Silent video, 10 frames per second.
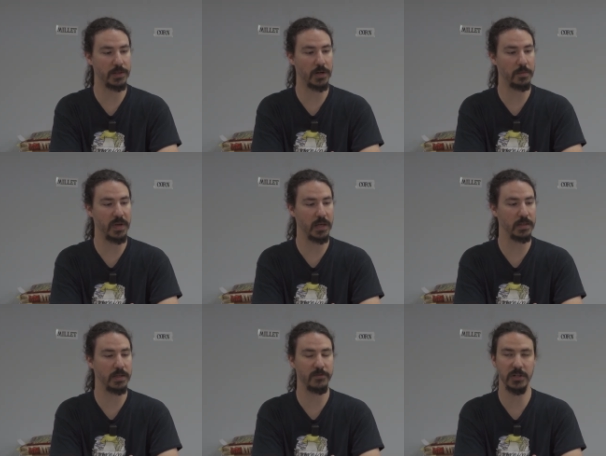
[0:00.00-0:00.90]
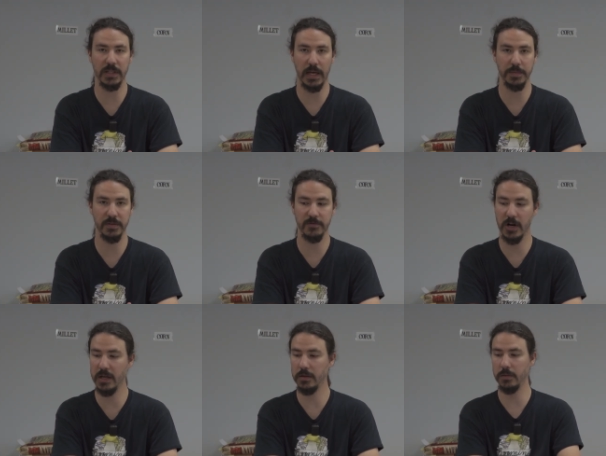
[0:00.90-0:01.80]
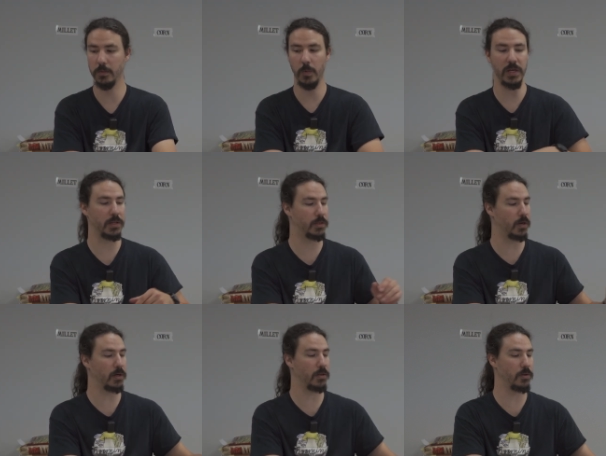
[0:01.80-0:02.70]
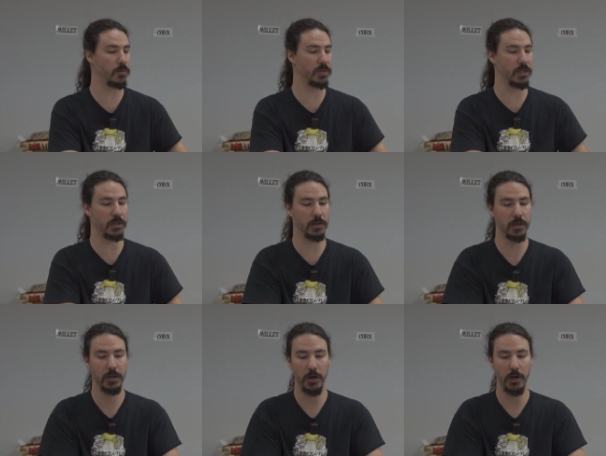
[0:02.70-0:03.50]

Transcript: to start making different types of grain, we started using